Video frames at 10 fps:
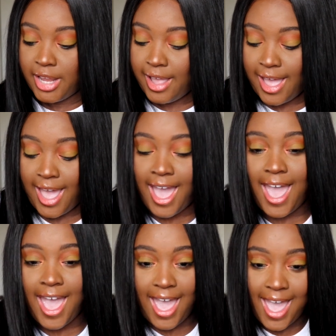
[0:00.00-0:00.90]

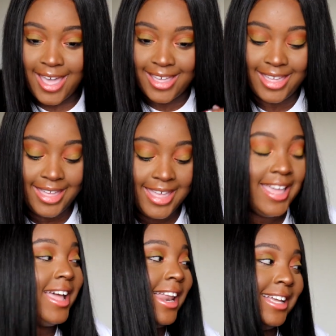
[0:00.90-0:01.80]

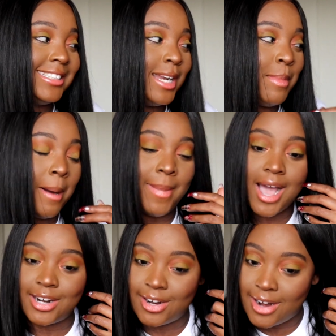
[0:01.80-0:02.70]
I looked at my
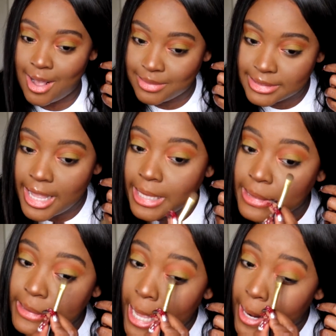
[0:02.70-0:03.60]
monitor and I was
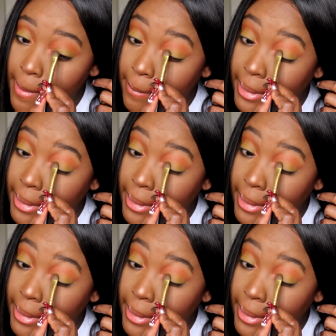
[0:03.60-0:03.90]
like, is that